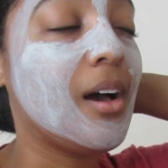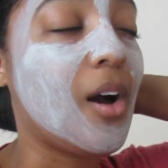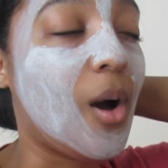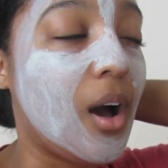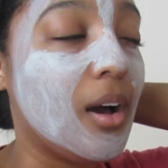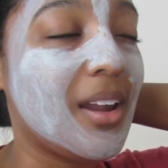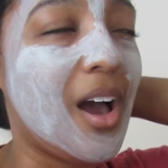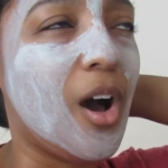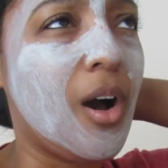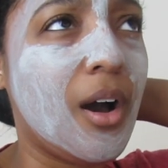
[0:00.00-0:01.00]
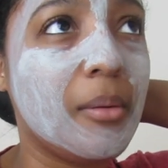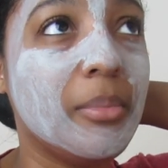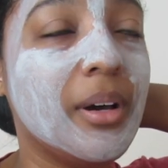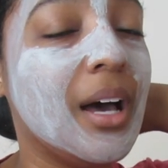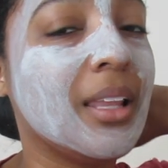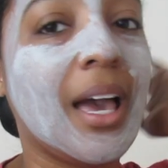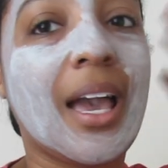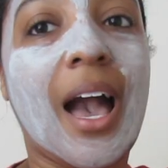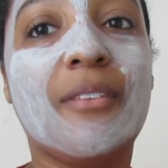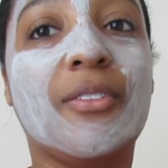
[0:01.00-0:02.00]
hard, not hard, but
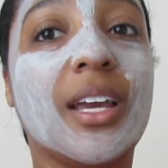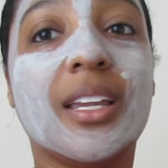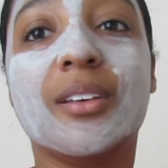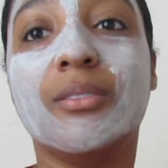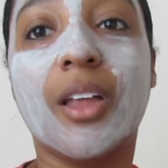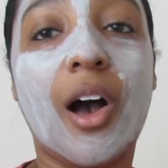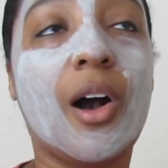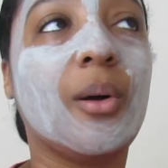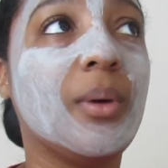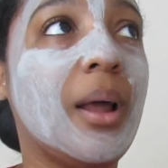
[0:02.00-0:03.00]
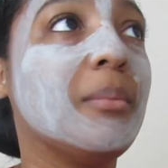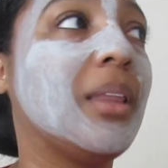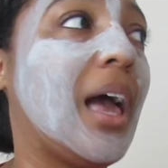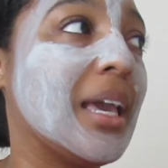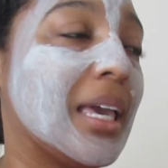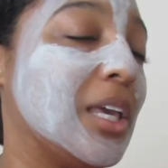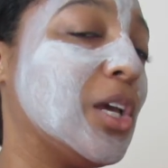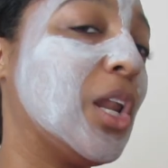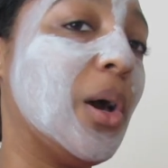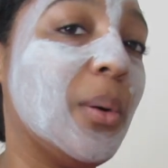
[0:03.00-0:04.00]
like I forget to vlog when I'm like,
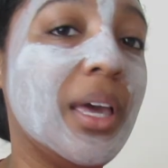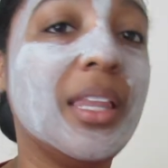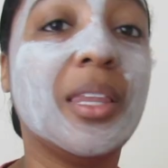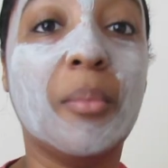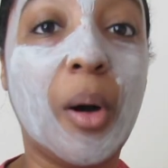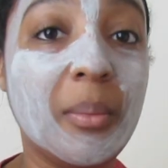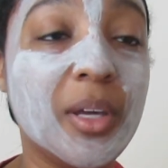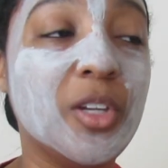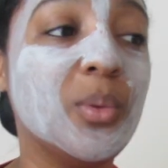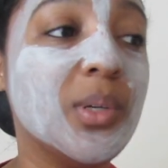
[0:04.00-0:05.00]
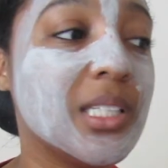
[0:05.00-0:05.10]
you know, in the moment doing